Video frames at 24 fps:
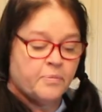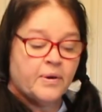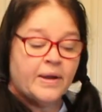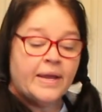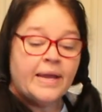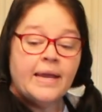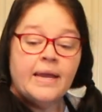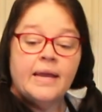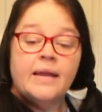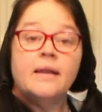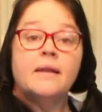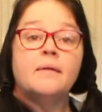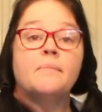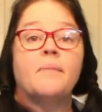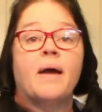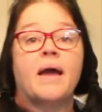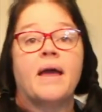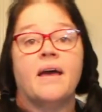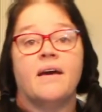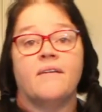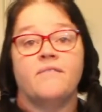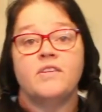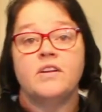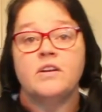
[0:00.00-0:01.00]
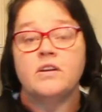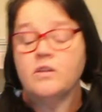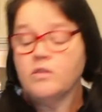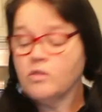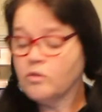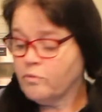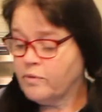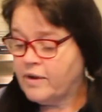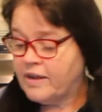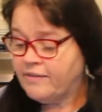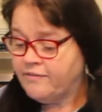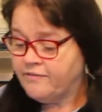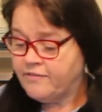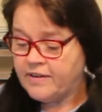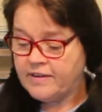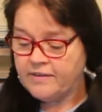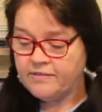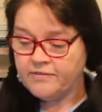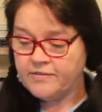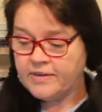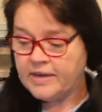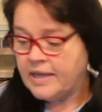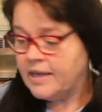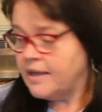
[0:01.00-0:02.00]
preheated my oven to
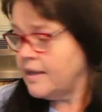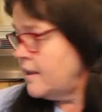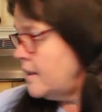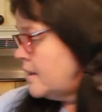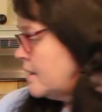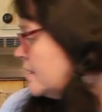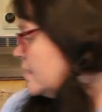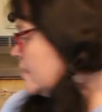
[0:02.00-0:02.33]
350.